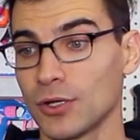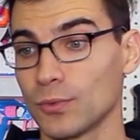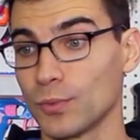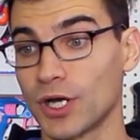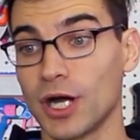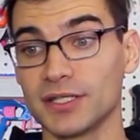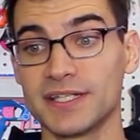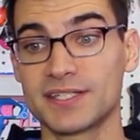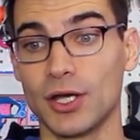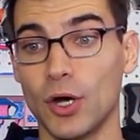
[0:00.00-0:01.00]

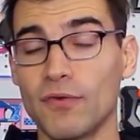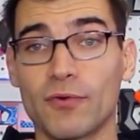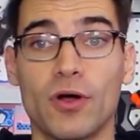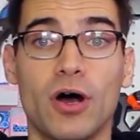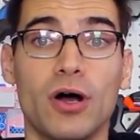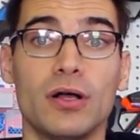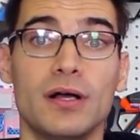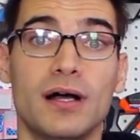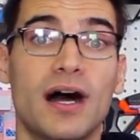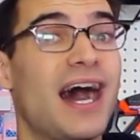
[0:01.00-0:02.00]
Regardless, overall,
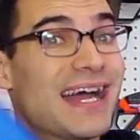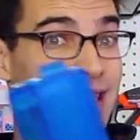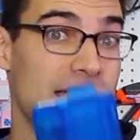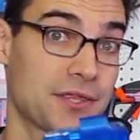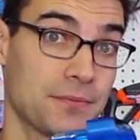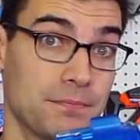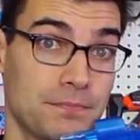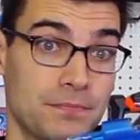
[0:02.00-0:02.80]
I like them.